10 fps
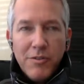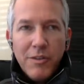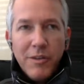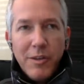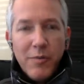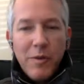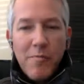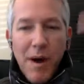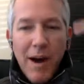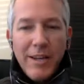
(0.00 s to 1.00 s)
It
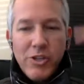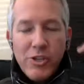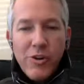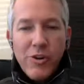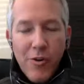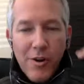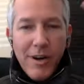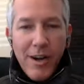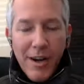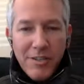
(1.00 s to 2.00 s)
reminds your
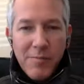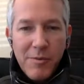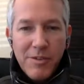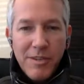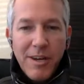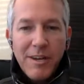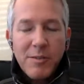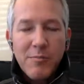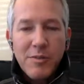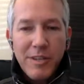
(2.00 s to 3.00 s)
current customers and
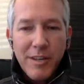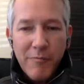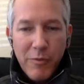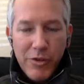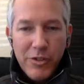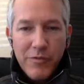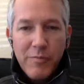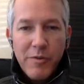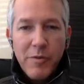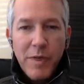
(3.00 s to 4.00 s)
customers that have purchased
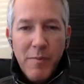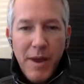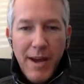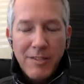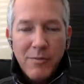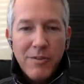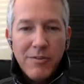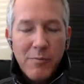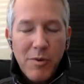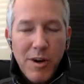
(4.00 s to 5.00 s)
from you in the past,
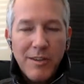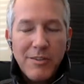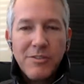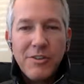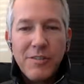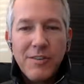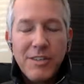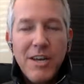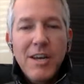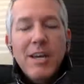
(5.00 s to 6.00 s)
whether it's a product or
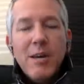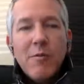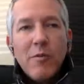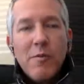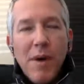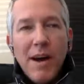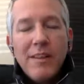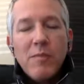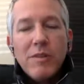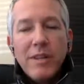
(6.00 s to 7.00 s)
service, it will
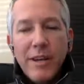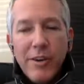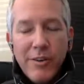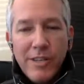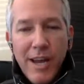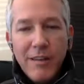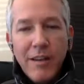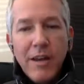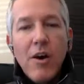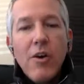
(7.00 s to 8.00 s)
remind them when they hear your
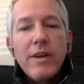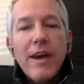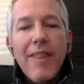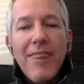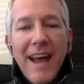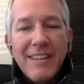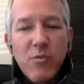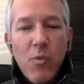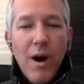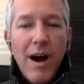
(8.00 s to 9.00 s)
tagline, oh yeah,
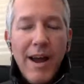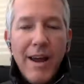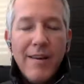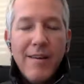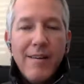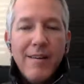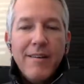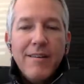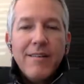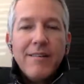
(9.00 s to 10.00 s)
that's why
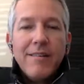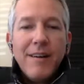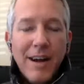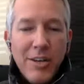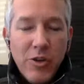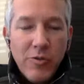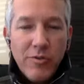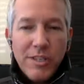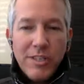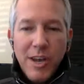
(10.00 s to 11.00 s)
I
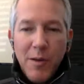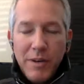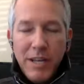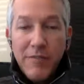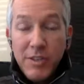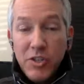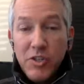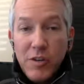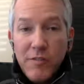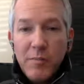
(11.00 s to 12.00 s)
use this company, if it's a
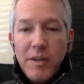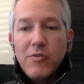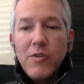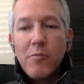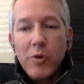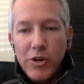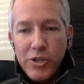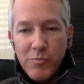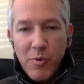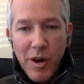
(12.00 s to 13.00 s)
service-based or a
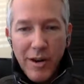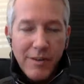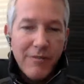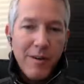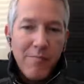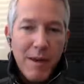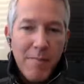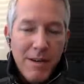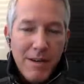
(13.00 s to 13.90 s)
purchase product from them.